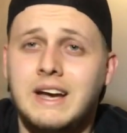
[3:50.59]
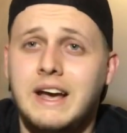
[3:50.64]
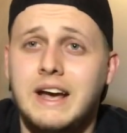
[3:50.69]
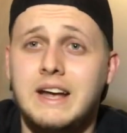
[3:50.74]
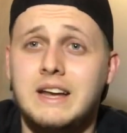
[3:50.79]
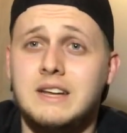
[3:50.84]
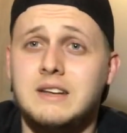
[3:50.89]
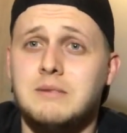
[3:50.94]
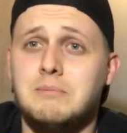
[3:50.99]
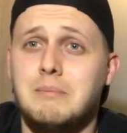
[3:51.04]

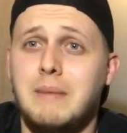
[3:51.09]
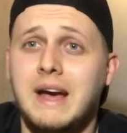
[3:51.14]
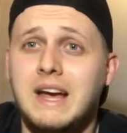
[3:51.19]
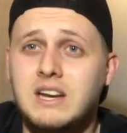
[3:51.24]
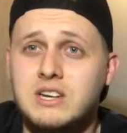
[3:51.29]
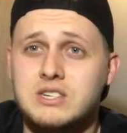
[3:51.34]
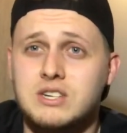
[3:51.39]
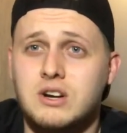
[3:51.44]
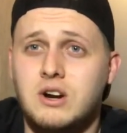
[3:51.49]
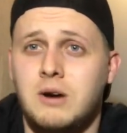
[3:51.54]
any
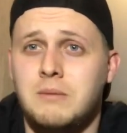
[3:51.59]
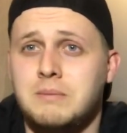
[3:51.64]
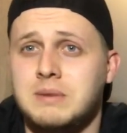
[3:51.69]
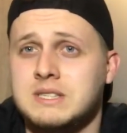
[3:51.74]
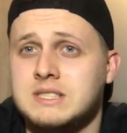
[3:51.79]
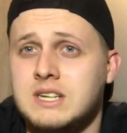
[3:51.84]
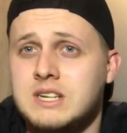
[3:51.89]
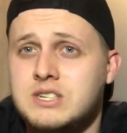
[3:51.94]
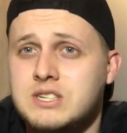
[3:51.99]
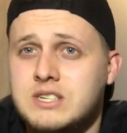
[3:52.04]
major
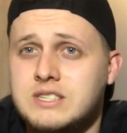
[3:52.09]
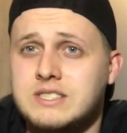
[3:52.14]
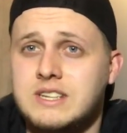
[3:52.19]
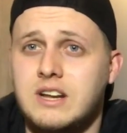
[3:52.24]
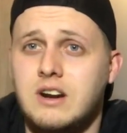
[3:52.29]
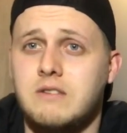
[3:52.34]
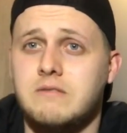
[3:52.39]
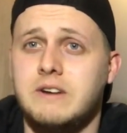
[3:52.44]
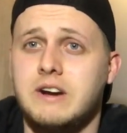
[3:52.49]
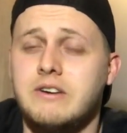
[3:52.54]
competitions
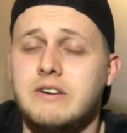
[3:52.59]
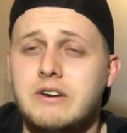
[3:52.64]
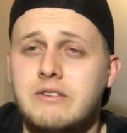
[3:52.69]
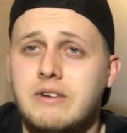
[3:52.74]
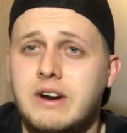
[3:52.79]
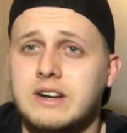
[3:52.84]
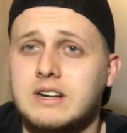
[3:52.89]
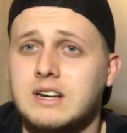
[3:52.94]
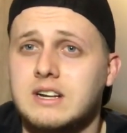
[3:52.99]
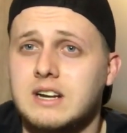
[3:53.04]
that are very
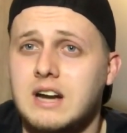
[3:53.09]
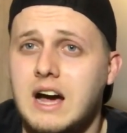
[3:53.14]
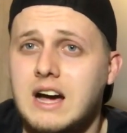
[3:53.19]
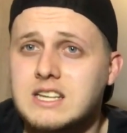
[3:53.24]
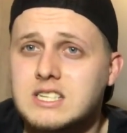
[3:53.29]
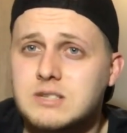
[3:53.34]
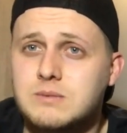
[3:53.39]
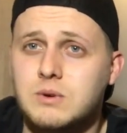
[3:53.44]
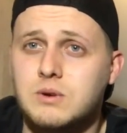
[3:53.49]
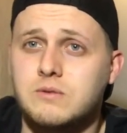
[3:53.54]

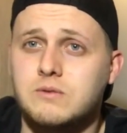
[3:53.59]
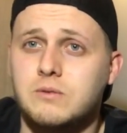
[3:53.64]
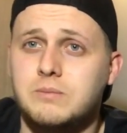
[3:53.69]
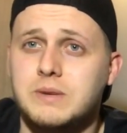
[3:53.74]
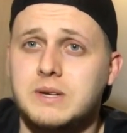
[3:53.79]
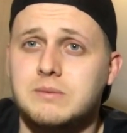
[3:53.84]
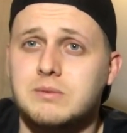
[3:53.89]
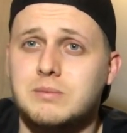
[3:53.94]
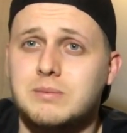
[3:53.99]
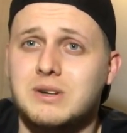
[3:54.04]
recognizable for people?